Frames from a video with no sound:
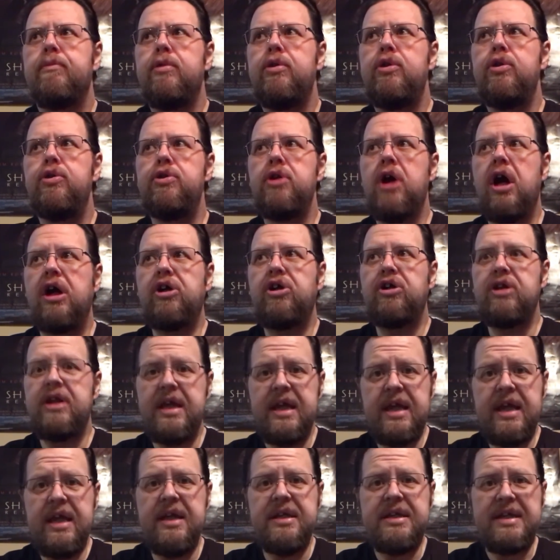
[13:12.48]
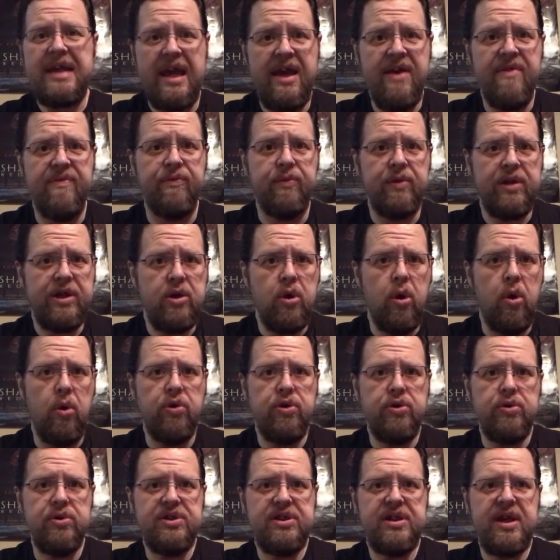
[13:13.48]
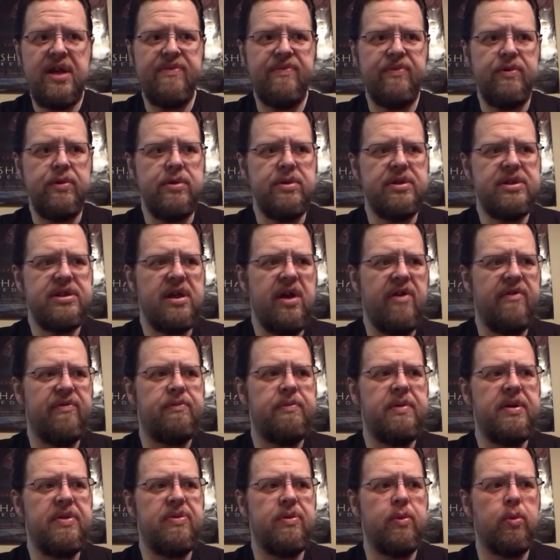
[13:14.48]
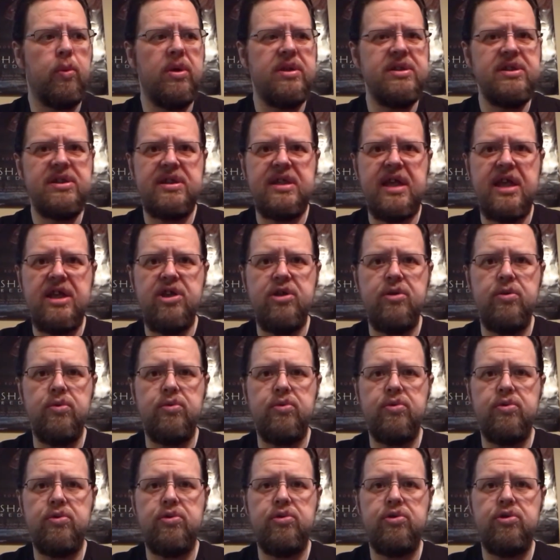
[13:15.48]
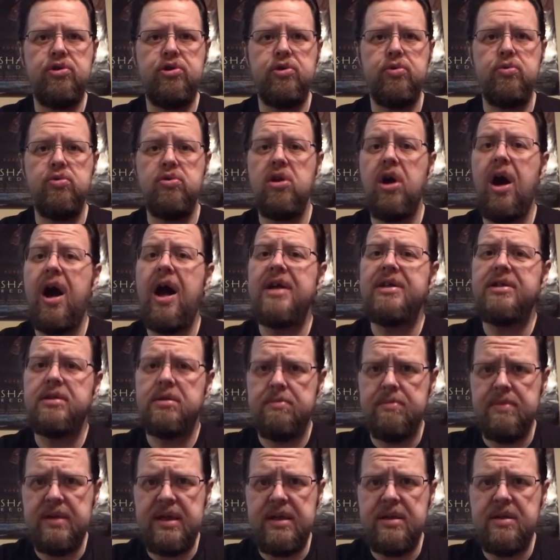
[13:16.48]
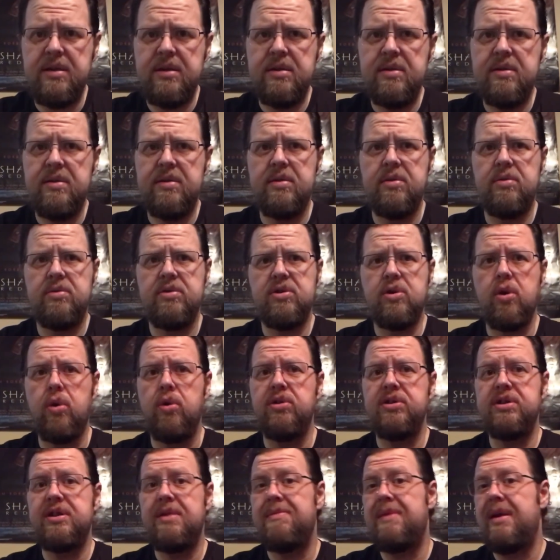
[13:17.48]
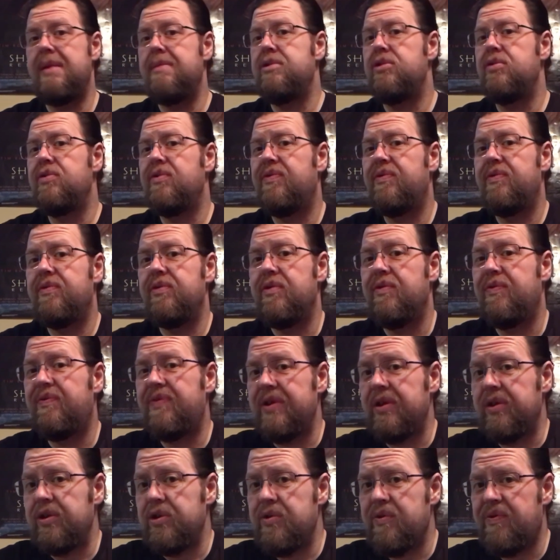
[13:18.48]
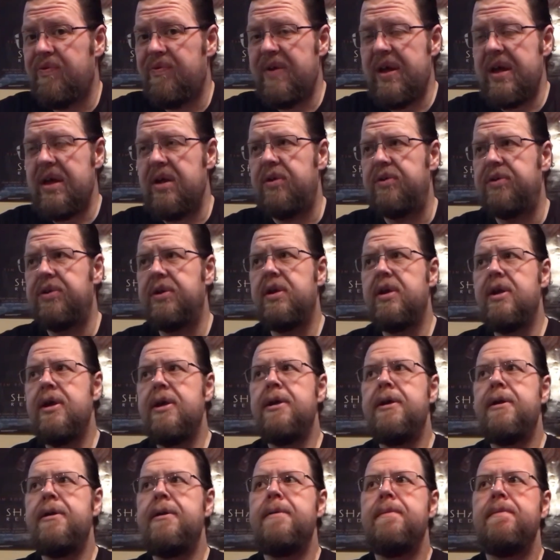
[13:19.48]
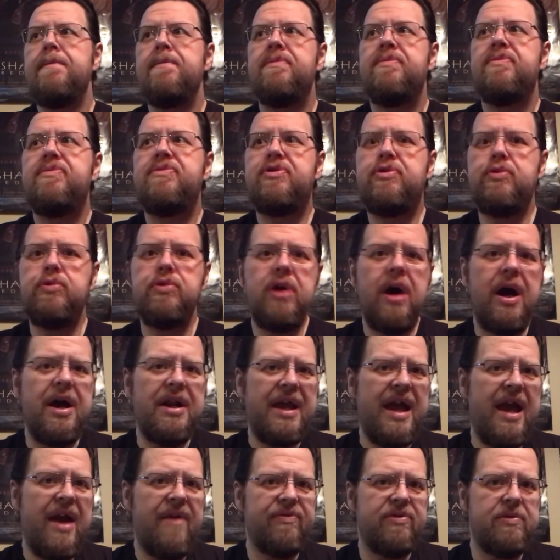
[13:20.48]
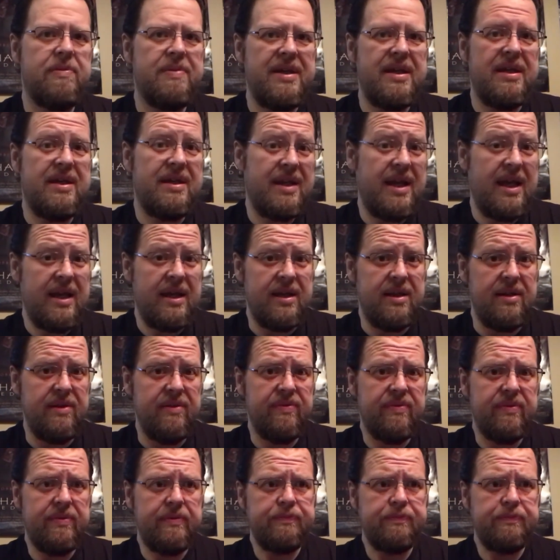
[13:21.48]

You're not going to hit every goal you set for yourself, but the ones that you do not meet, those goals that maybe you feel you failed, do not have to be a negative.